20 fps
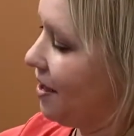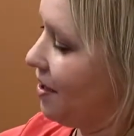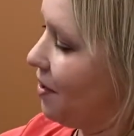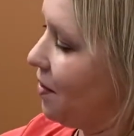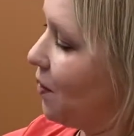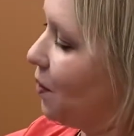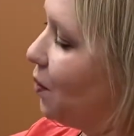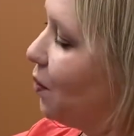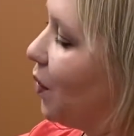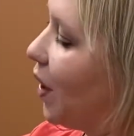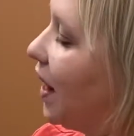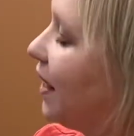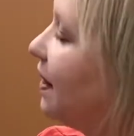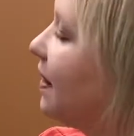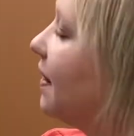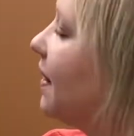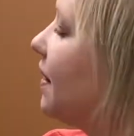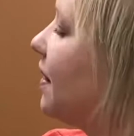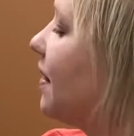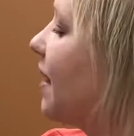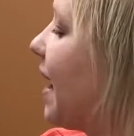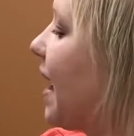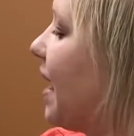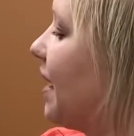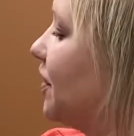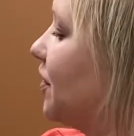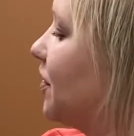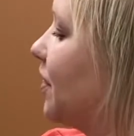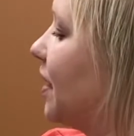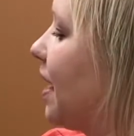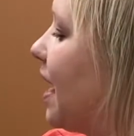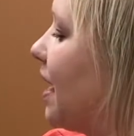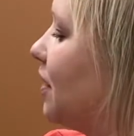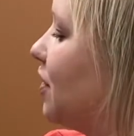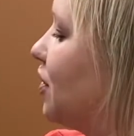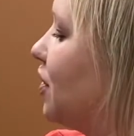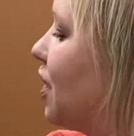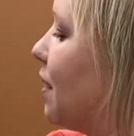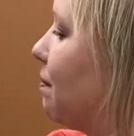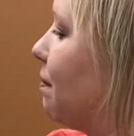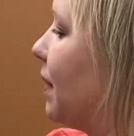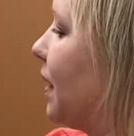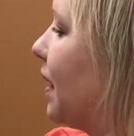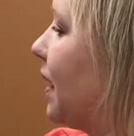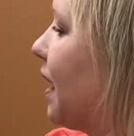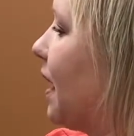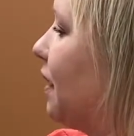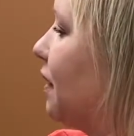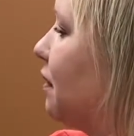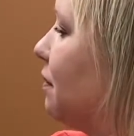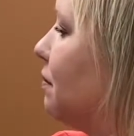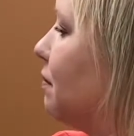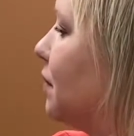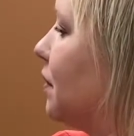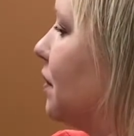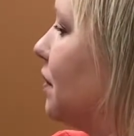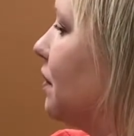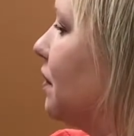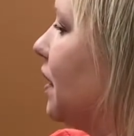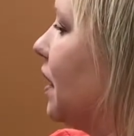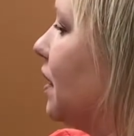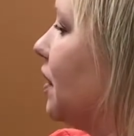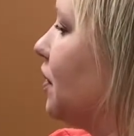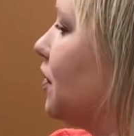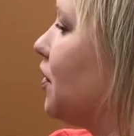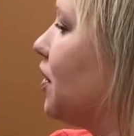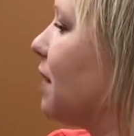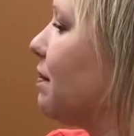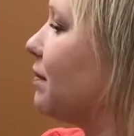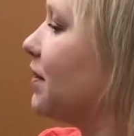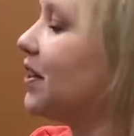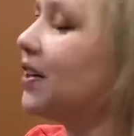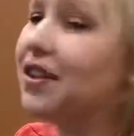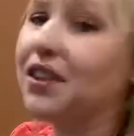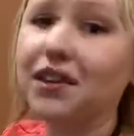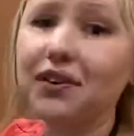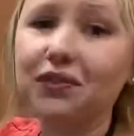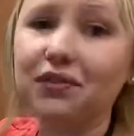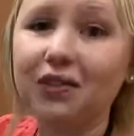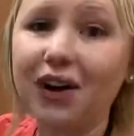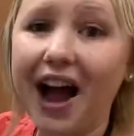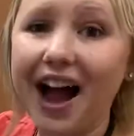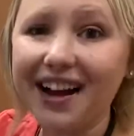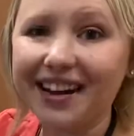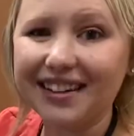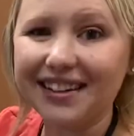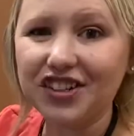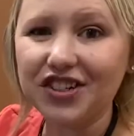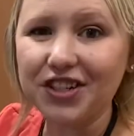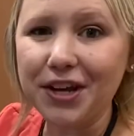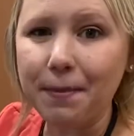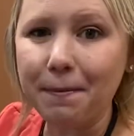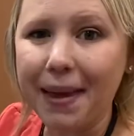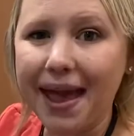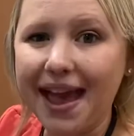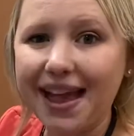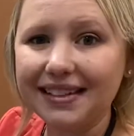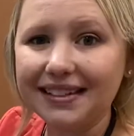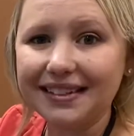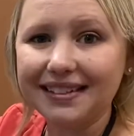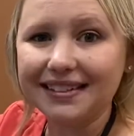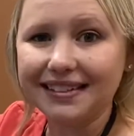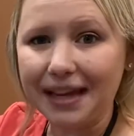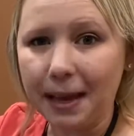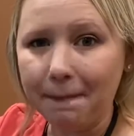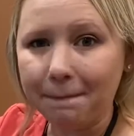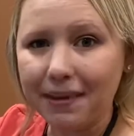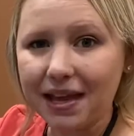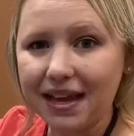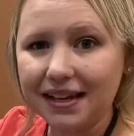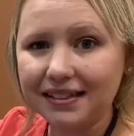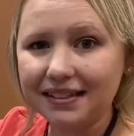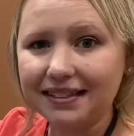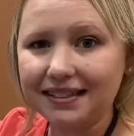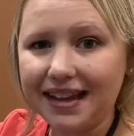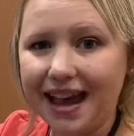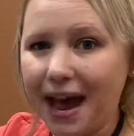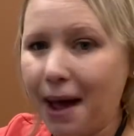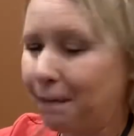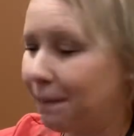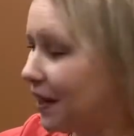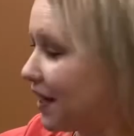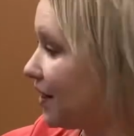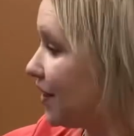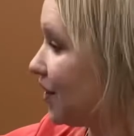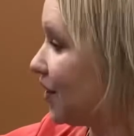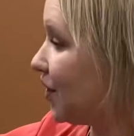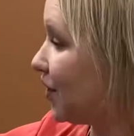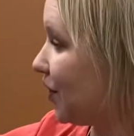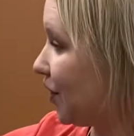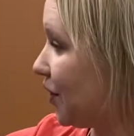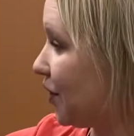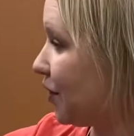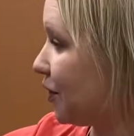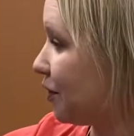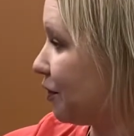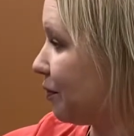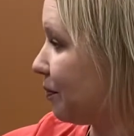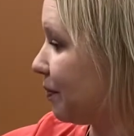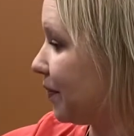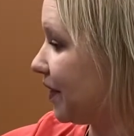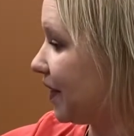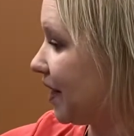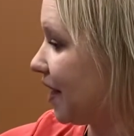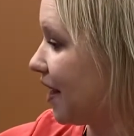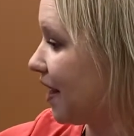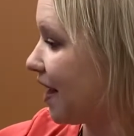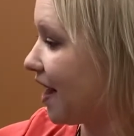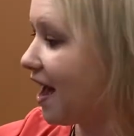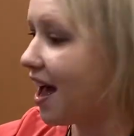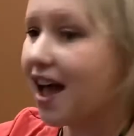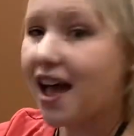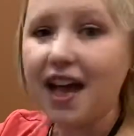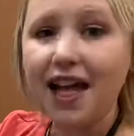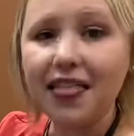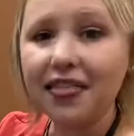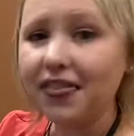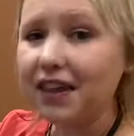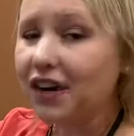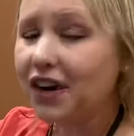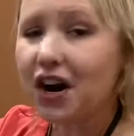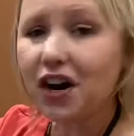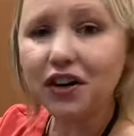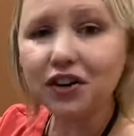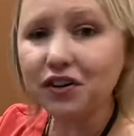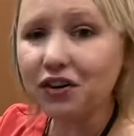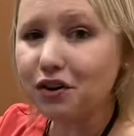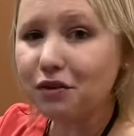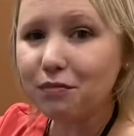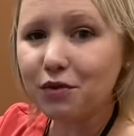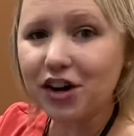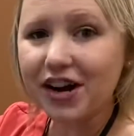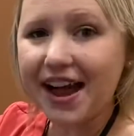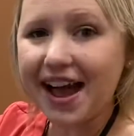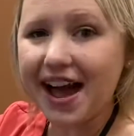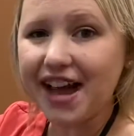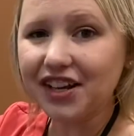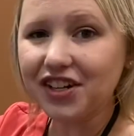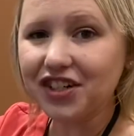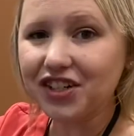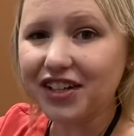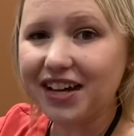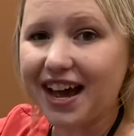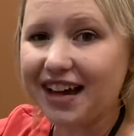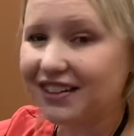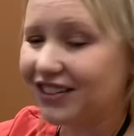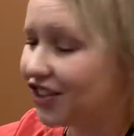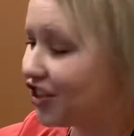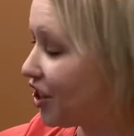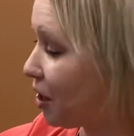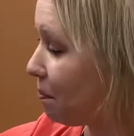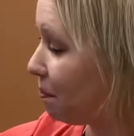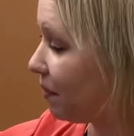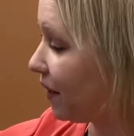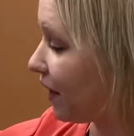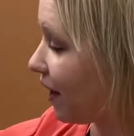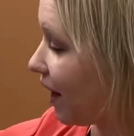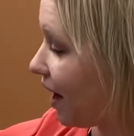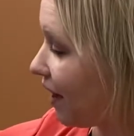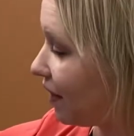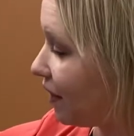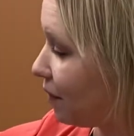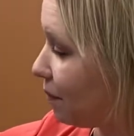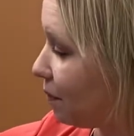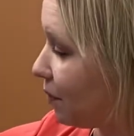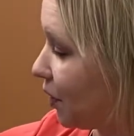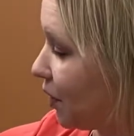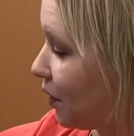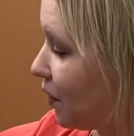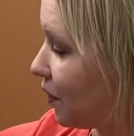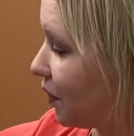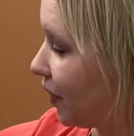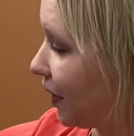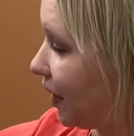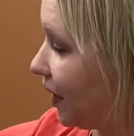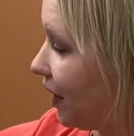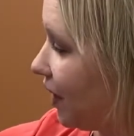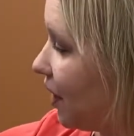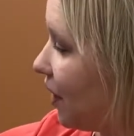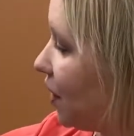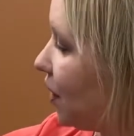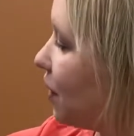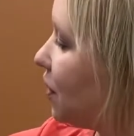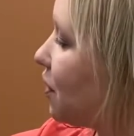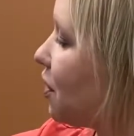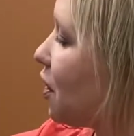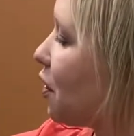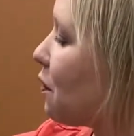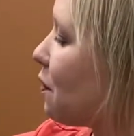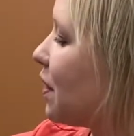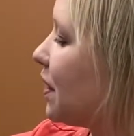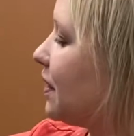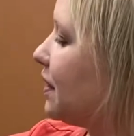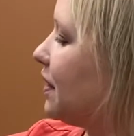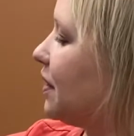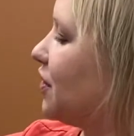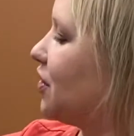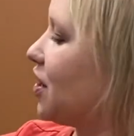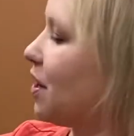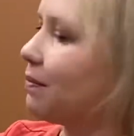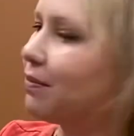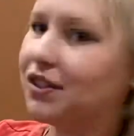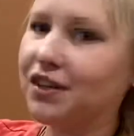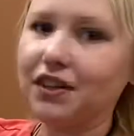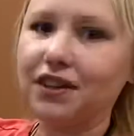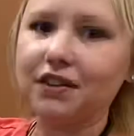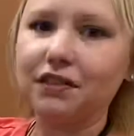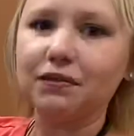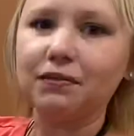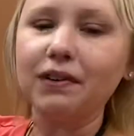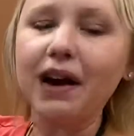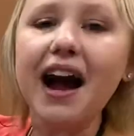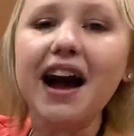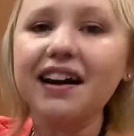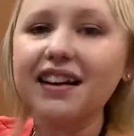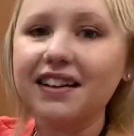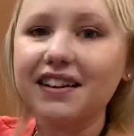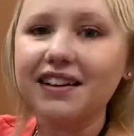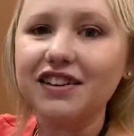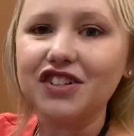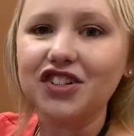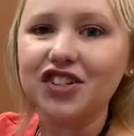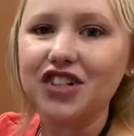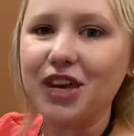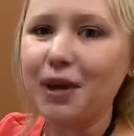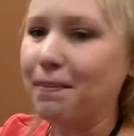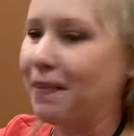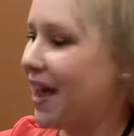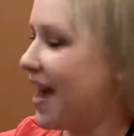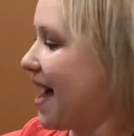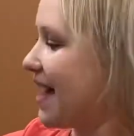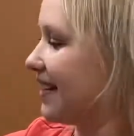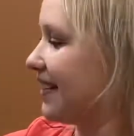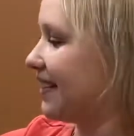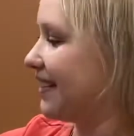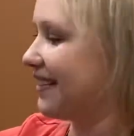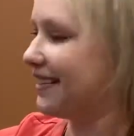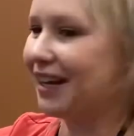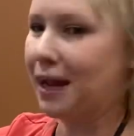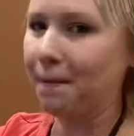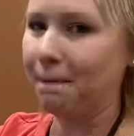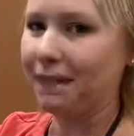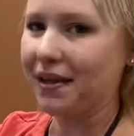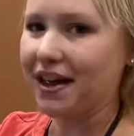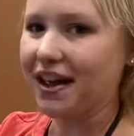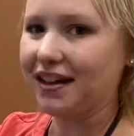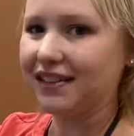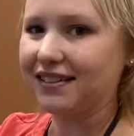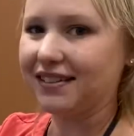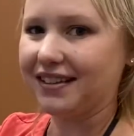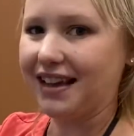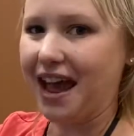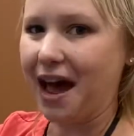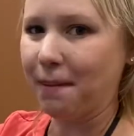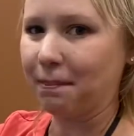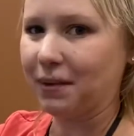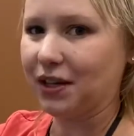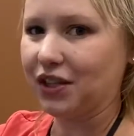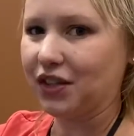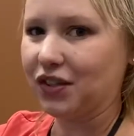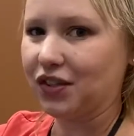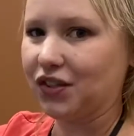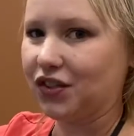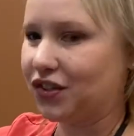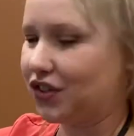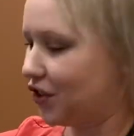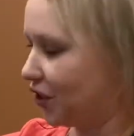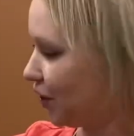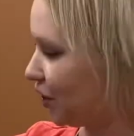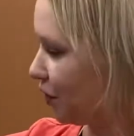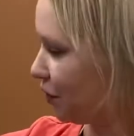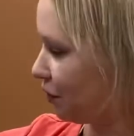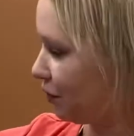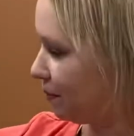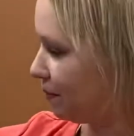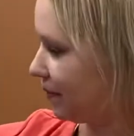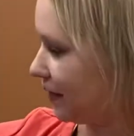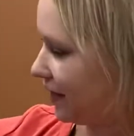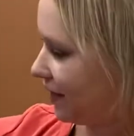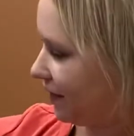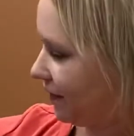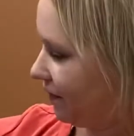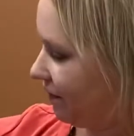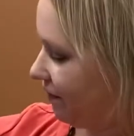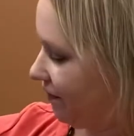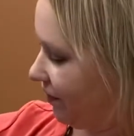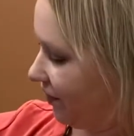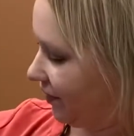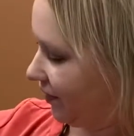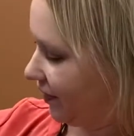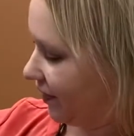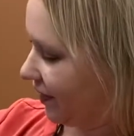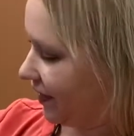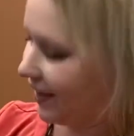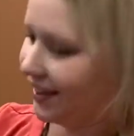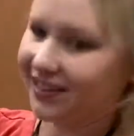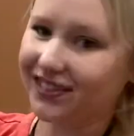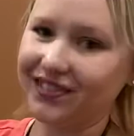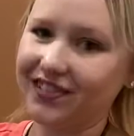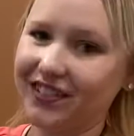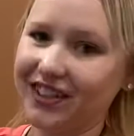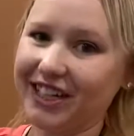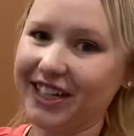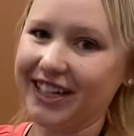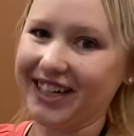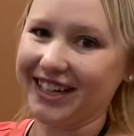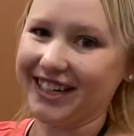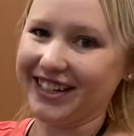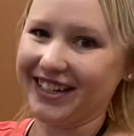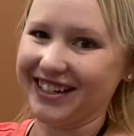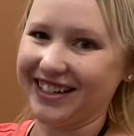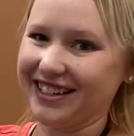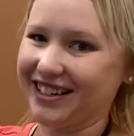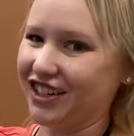One little astronaut jumping on the moon jumped to the rocket ship and zip, zap, zoomed. There are no more astronauts jumping on the moon. No one to jump to the rocket ship and zip, zap, zoomed. Very good.